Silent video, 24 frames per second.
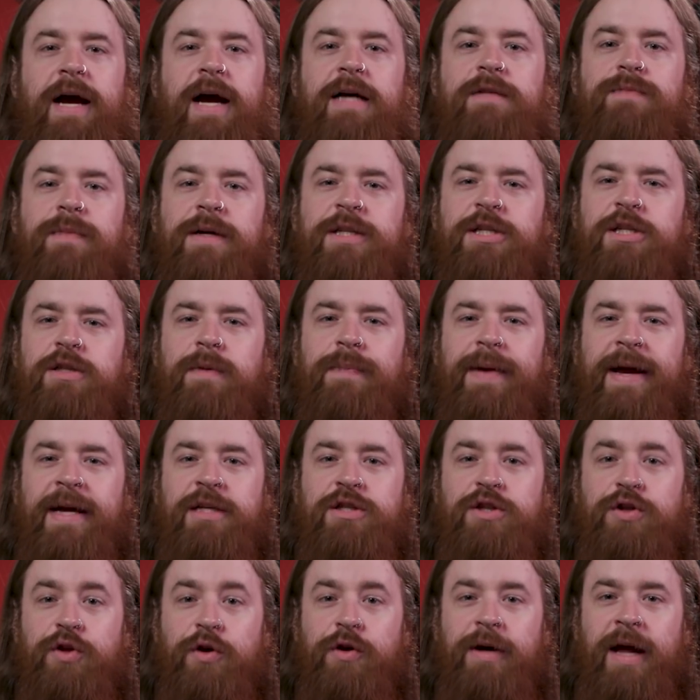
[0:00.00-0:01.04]
As much as the
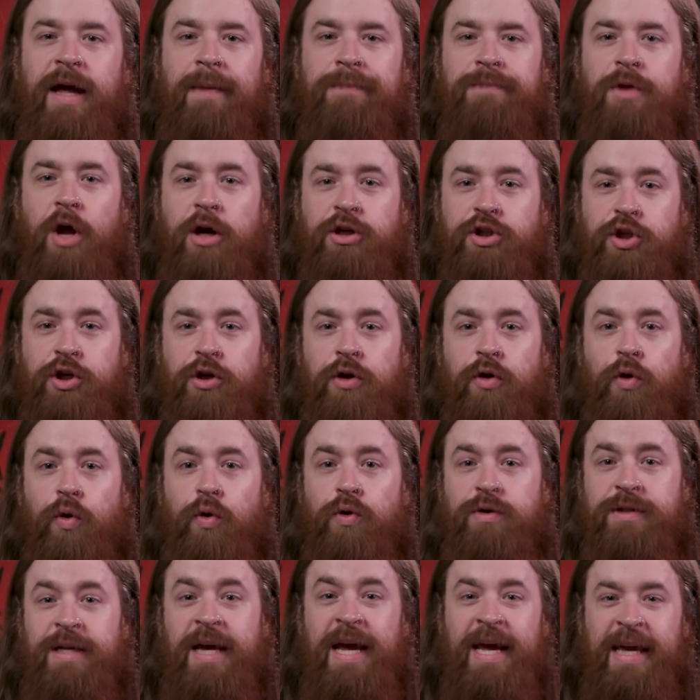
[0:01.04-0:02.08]
band's third album, Nocturnal,
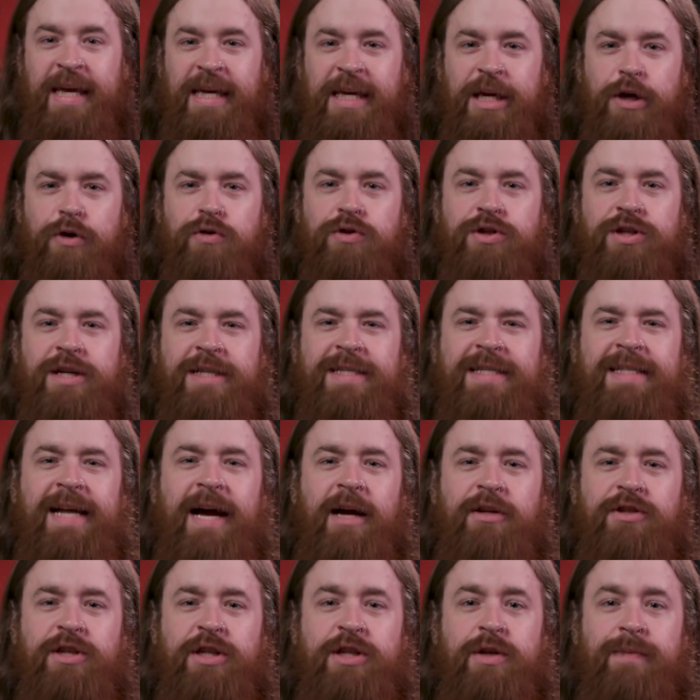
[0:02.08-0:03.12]
holds huge
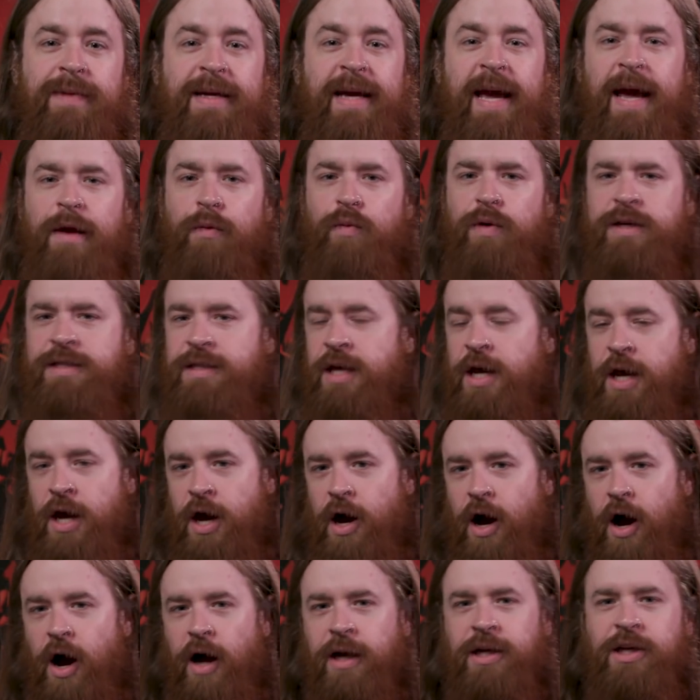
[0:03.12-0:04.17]
nostalgia to me and was
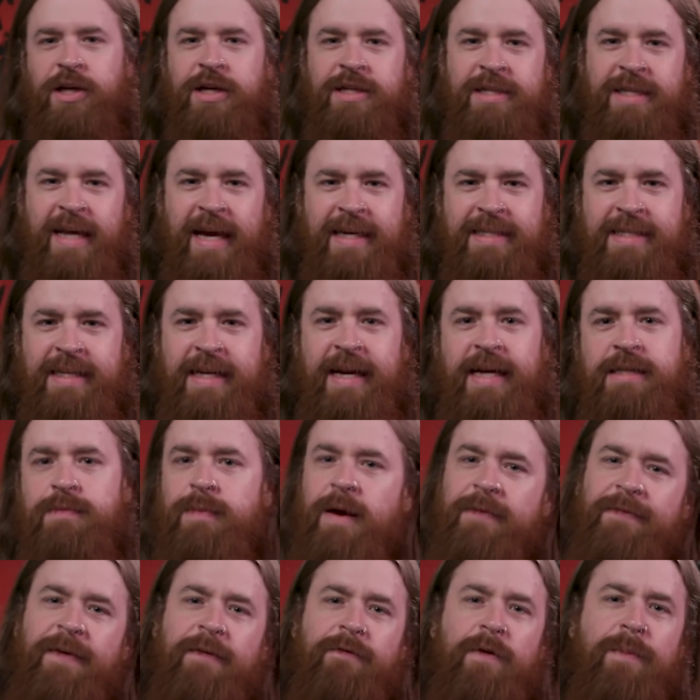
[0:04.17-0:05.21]
uncontested as
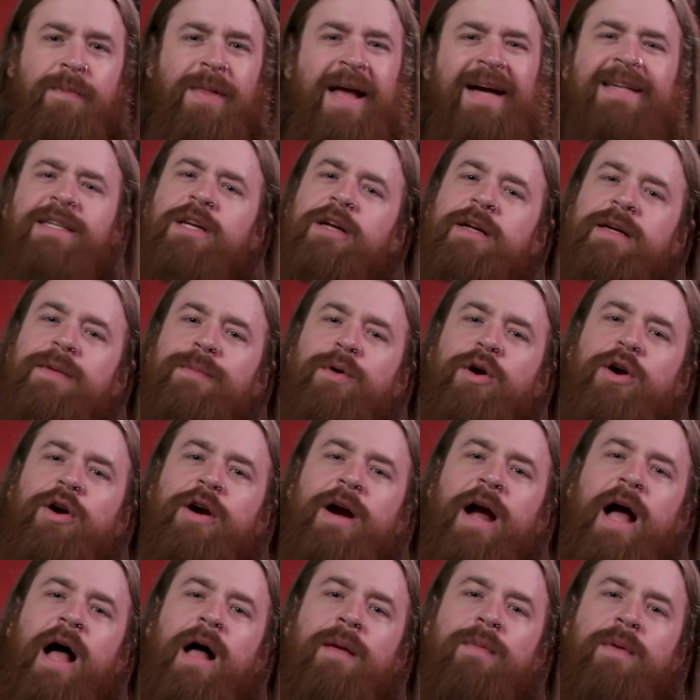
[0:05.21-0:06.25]
my favorite Black Dahlia
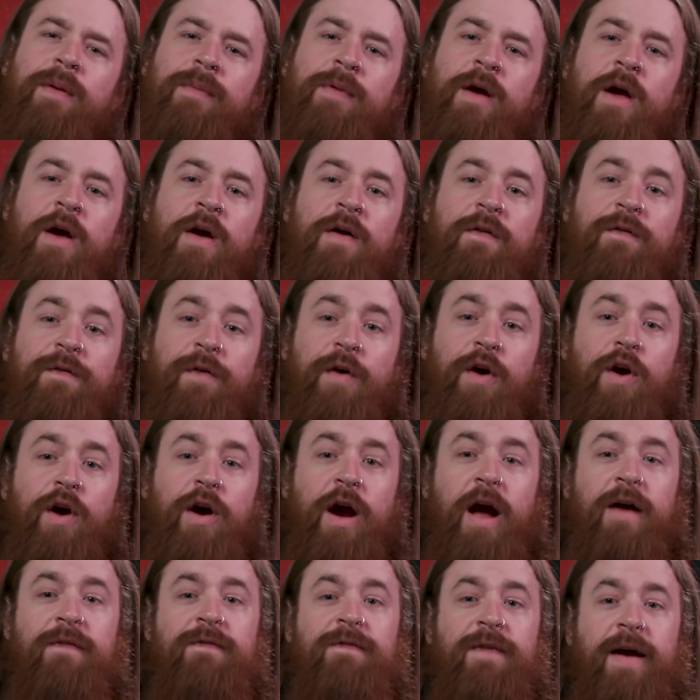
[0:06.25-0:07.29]
Murder album
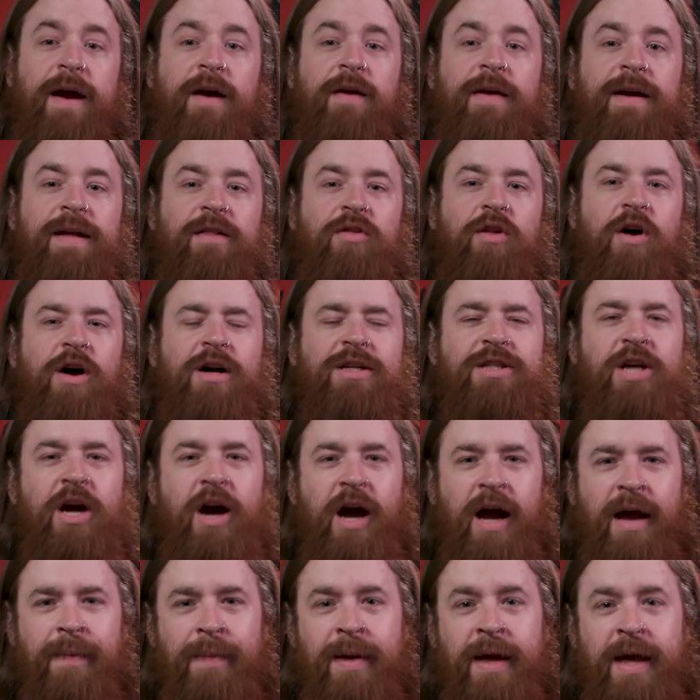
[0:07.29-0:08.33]
for a very long
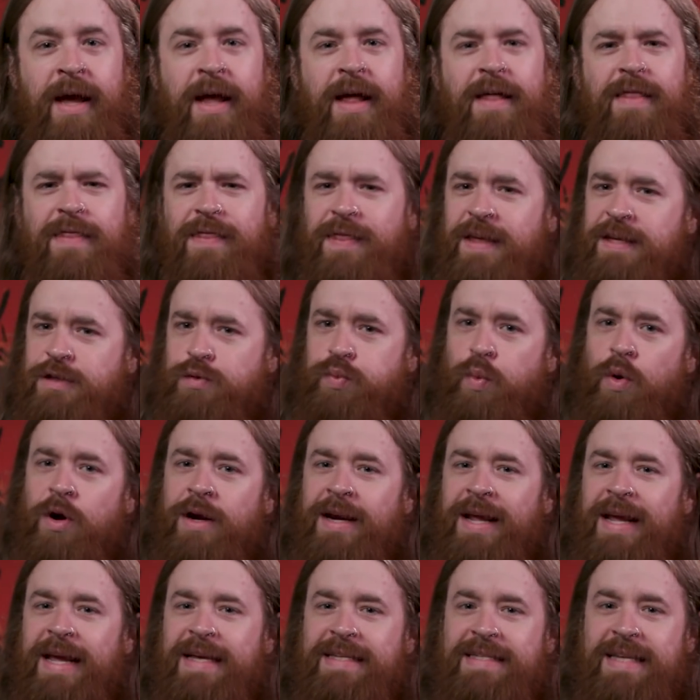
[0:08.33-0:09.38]
time, this
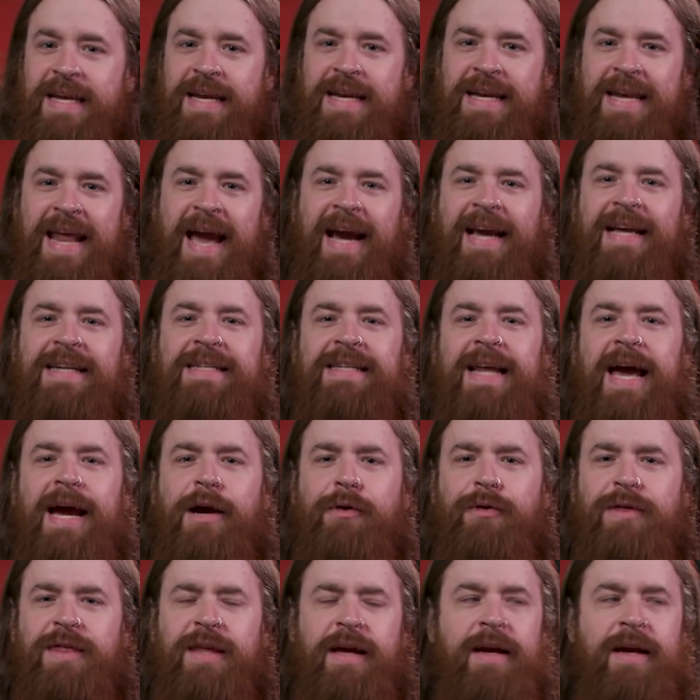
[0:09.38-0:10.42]
one is neck and neck with